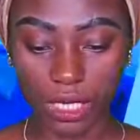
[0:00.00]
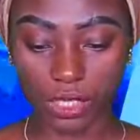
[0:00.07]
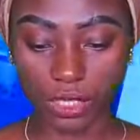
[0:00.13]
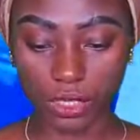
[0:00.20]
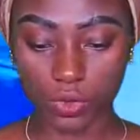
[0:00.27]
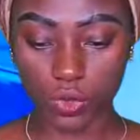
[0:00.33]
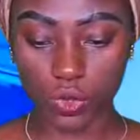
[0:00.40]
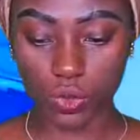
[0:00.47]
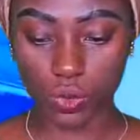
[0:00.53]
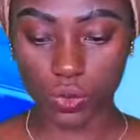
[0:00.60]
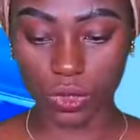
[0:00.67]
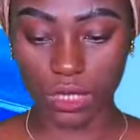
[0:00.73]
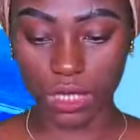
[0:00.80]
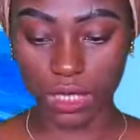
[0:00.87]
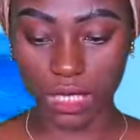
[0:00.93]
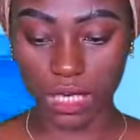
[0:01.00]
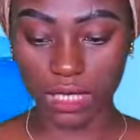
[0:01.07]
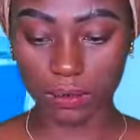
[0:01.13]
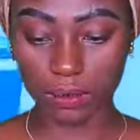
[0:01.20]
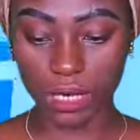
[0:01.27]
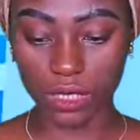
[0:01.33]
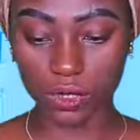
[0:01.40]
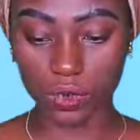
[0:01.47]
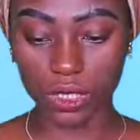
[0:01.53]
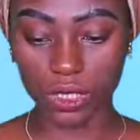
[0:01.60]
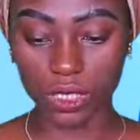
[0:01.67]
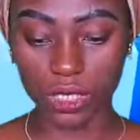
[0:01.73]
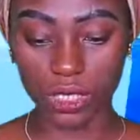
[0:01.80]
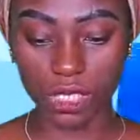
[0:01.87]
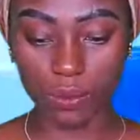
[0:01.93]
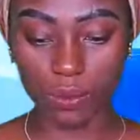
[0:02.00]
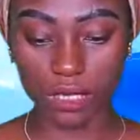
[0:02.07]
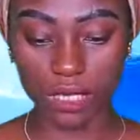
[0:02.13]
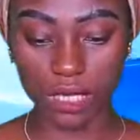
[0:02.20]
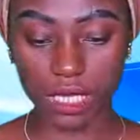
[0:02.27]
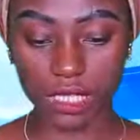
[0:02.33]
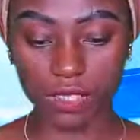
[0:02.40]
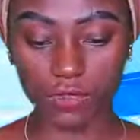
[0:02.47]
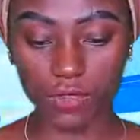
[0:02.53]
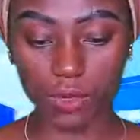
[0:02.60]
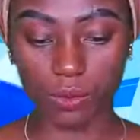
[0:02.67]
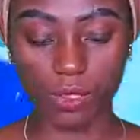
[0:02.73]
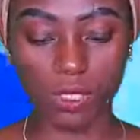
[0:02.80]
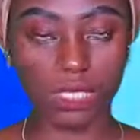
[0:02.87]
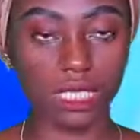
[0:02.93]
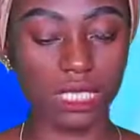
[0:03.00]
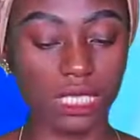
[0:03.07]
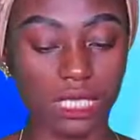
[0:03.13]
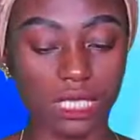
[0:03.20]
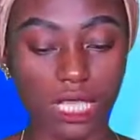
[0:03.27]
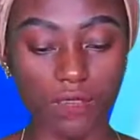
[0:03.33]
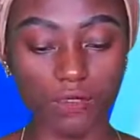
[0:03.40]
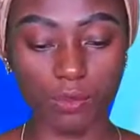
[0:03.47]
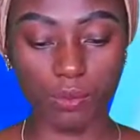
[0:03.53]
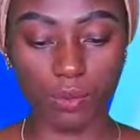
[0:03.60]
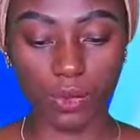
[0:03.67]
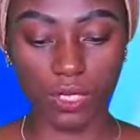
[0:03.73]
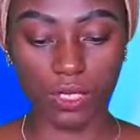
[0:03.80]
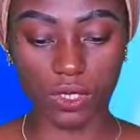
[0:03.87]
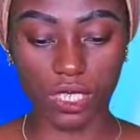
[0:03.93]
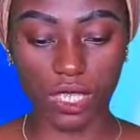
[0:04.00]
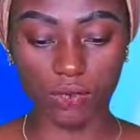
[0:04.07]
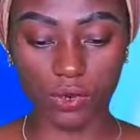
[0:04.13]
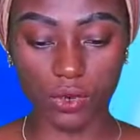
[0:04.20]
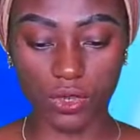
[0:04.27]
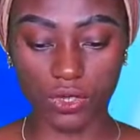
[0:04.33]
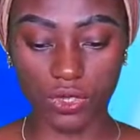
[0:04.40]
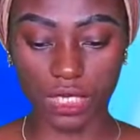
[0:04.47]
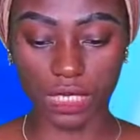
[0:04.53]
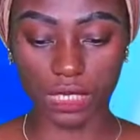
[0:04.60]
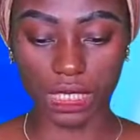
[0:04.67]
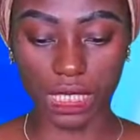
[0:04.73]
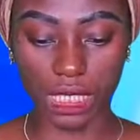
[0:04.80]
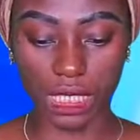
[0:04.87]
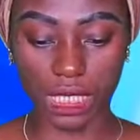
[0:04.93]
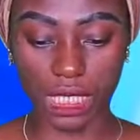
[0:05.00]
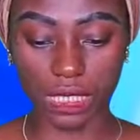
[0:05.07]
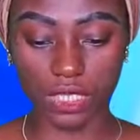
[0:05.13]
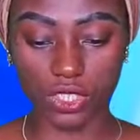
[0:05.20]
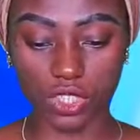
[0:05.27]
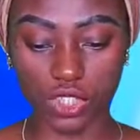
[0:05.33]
dues declined by 23% from 67.718 in